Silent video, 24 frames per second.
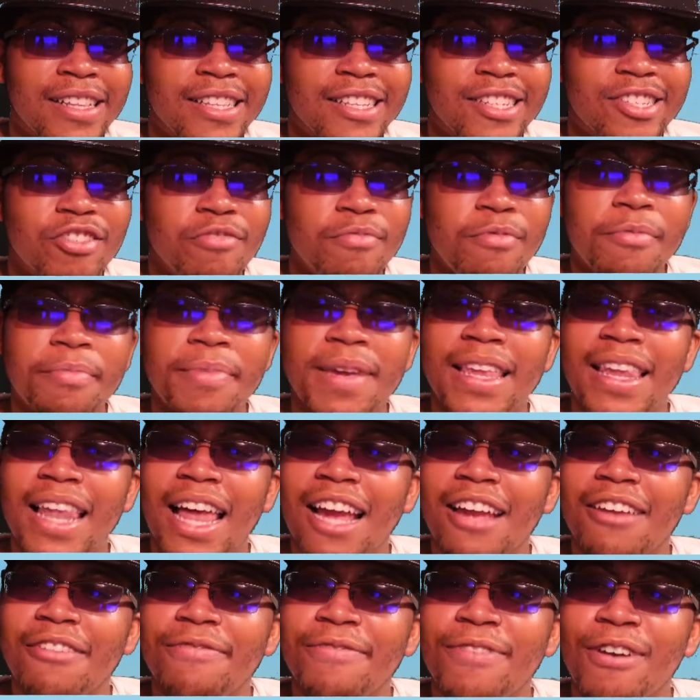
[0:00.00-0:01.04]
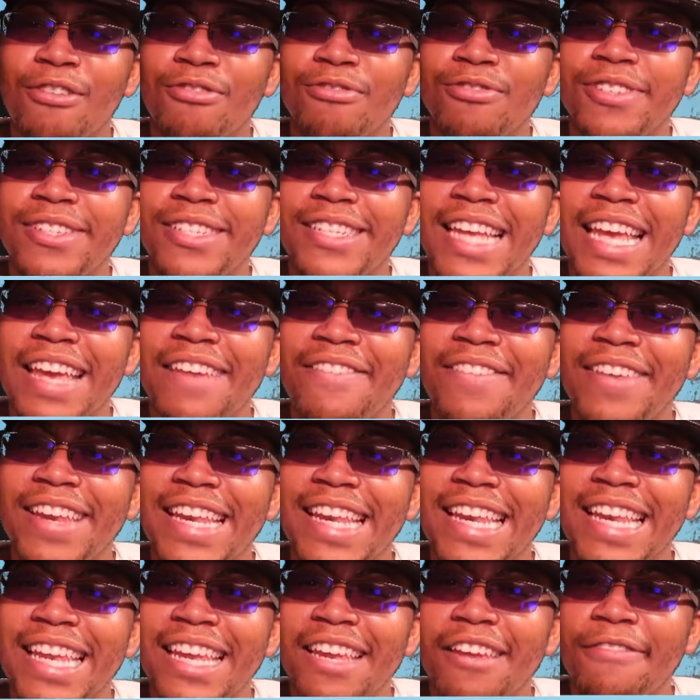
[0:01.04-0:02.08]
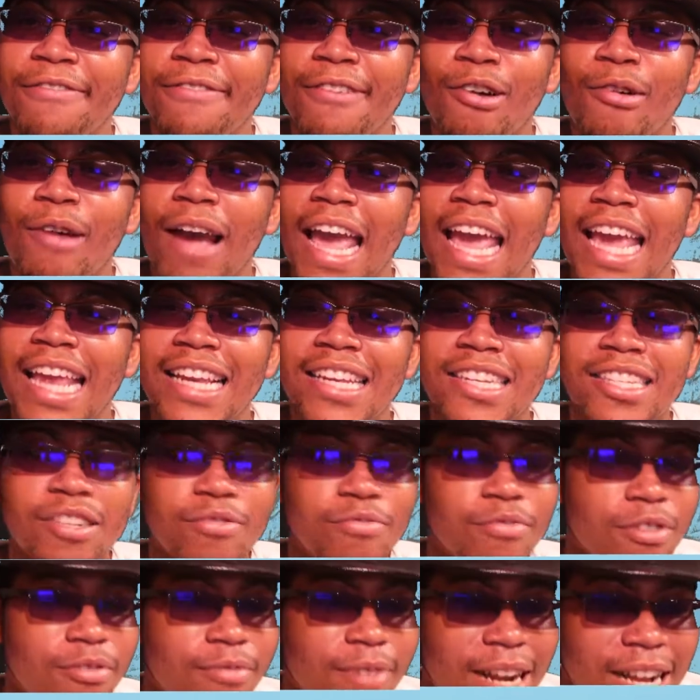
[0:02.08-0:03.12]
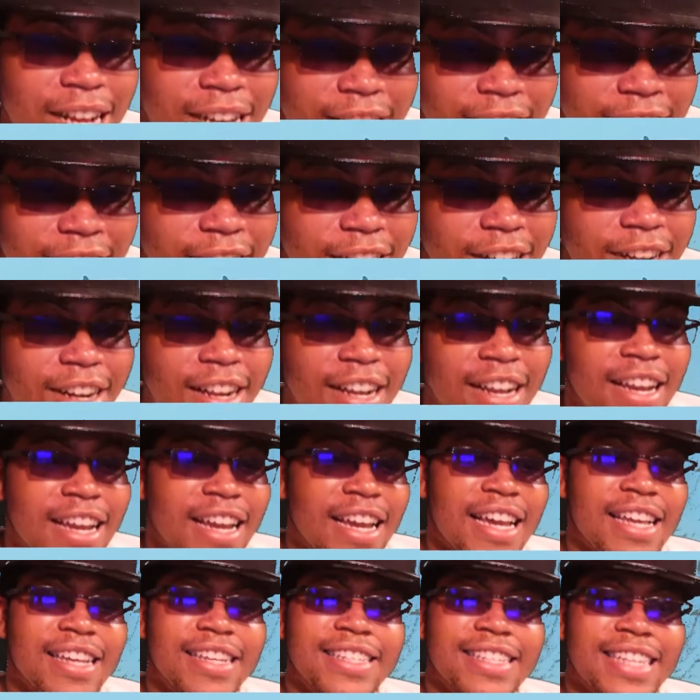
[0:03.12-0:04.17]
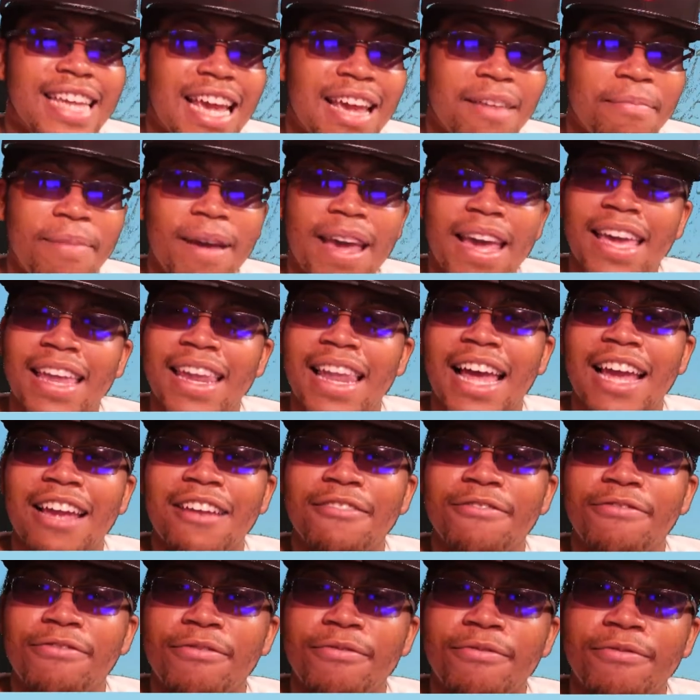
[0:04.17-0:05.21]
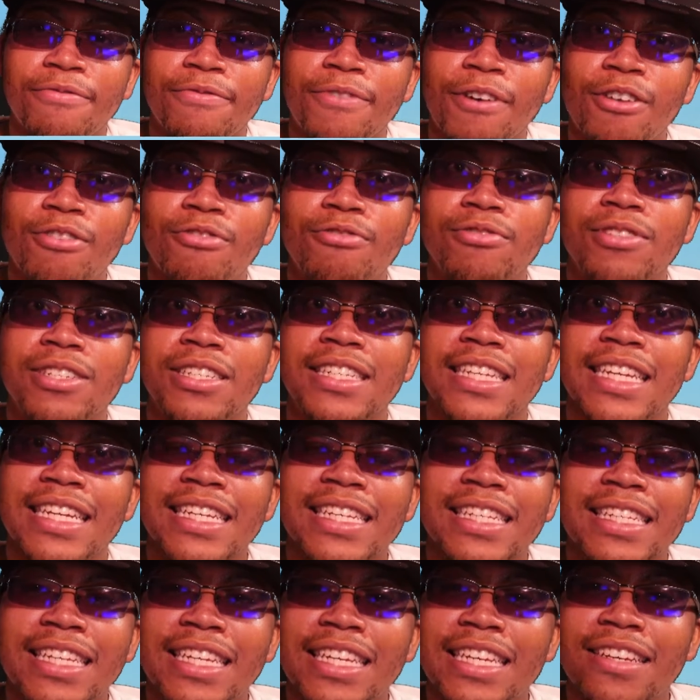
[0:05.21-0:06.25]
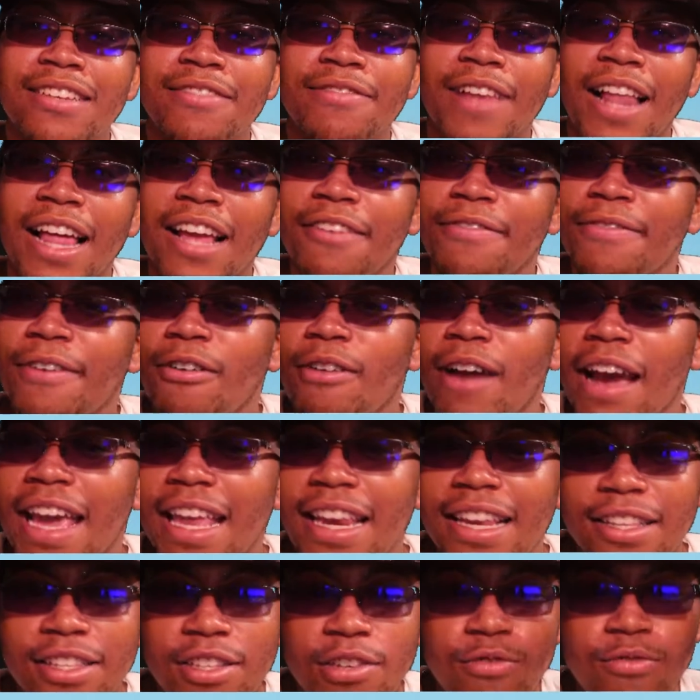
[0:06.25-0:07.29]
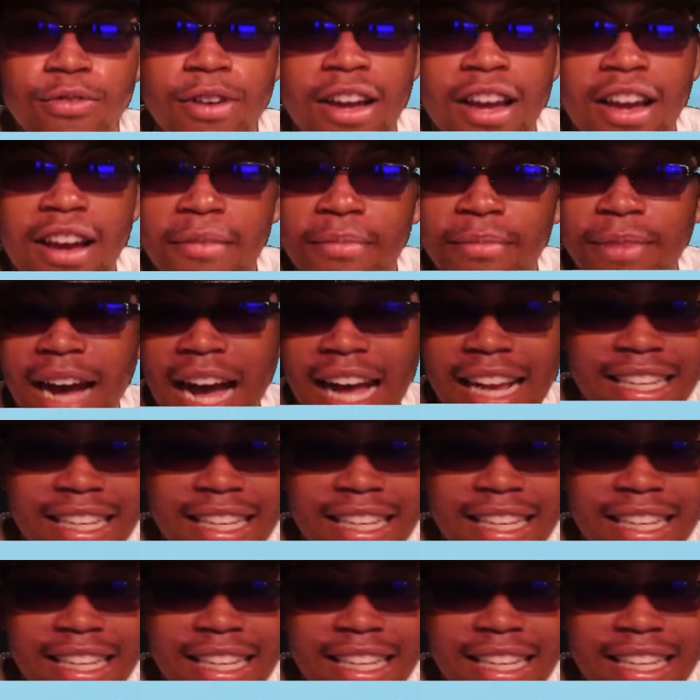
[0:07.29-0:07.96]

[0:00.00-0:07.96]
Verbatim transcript: the Super Bee like 470, 480, somewhere around there. And the Scat Pack like from 460 to like 482. But